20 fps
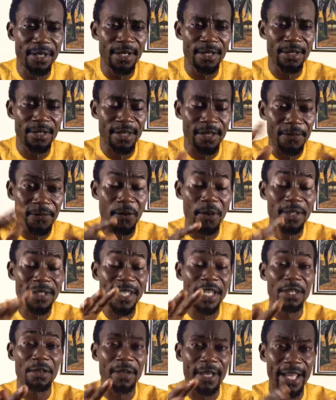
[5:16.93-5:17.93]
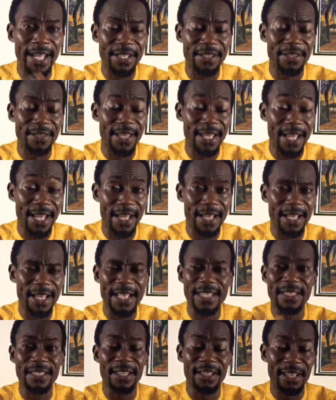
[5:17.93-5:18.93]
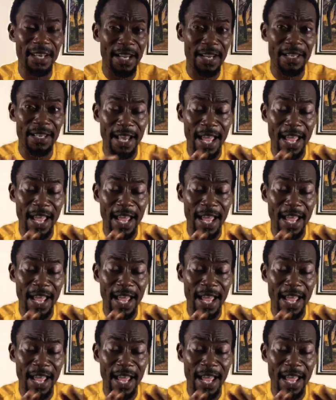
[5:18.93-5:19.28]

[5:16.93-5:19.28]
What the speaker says: So the first thing you catch there, it's not